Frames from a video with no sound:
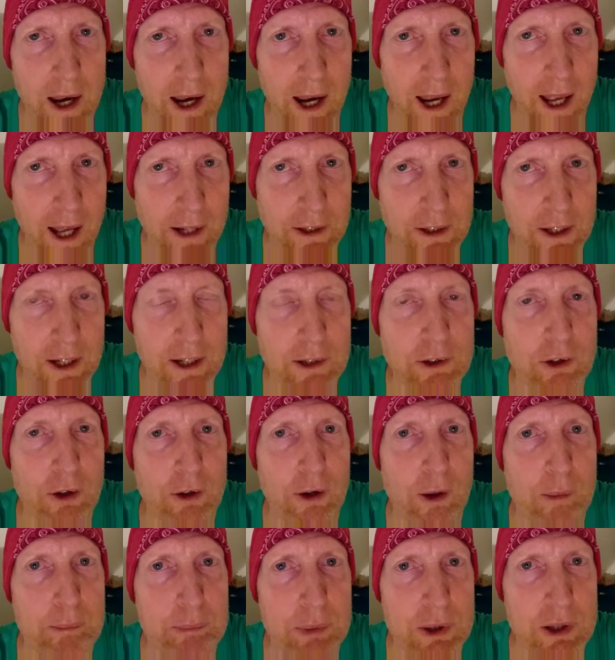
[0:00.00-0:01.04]
and it ended
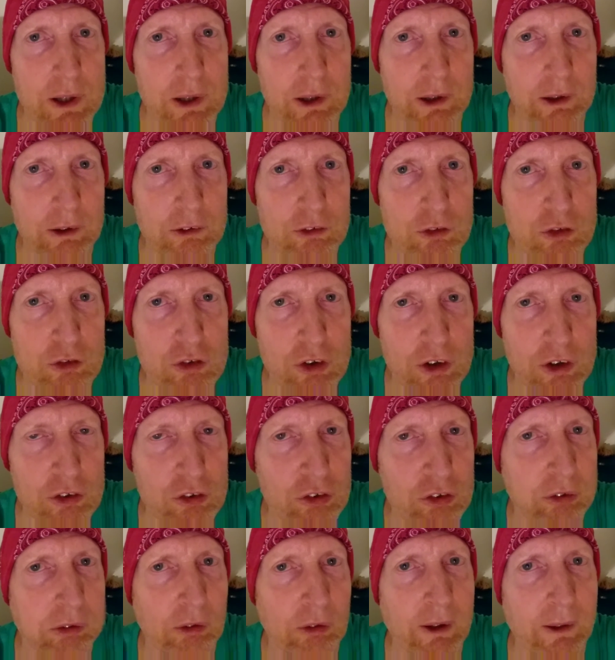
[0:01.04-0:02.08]
up being just
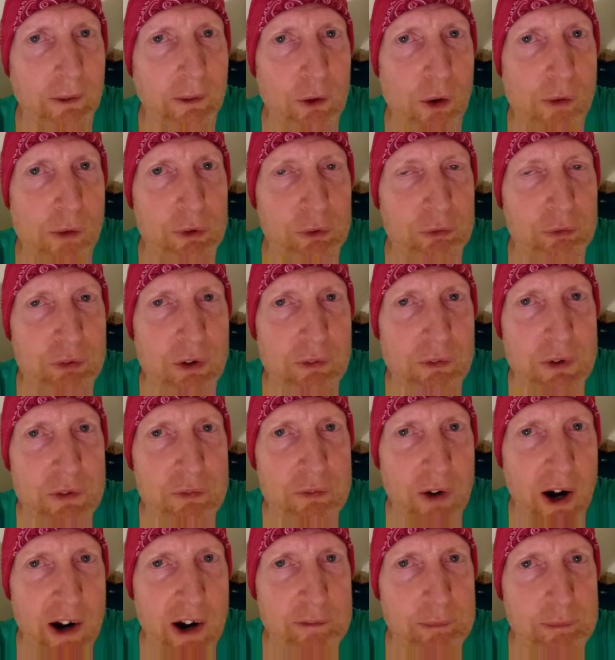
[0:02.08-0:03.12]
slightly over
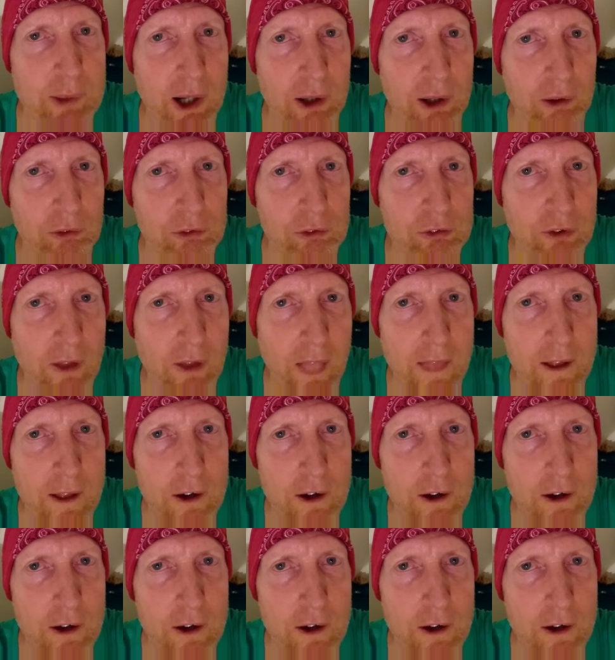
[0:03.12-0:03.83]
55 miles.